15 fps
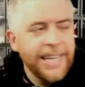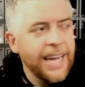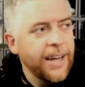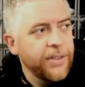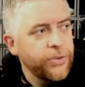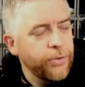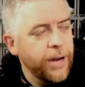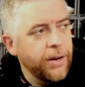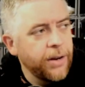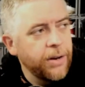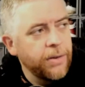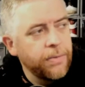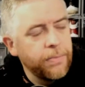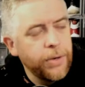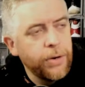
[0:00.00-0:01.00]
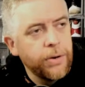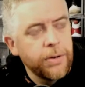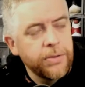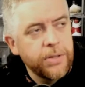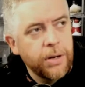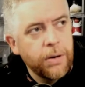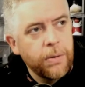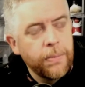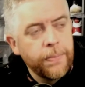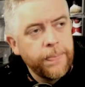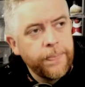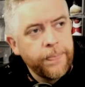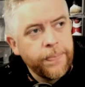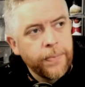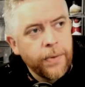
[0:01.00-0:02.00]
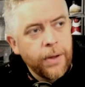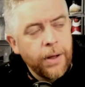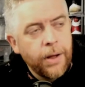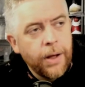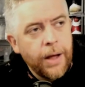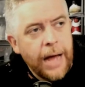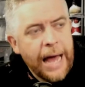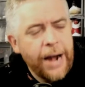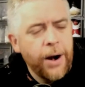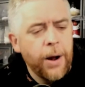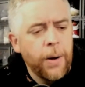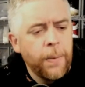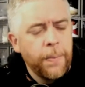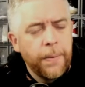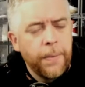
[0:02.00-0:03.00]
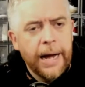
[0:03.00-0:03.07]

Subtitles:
Yeah, Trent and Yuta. So, I don't know.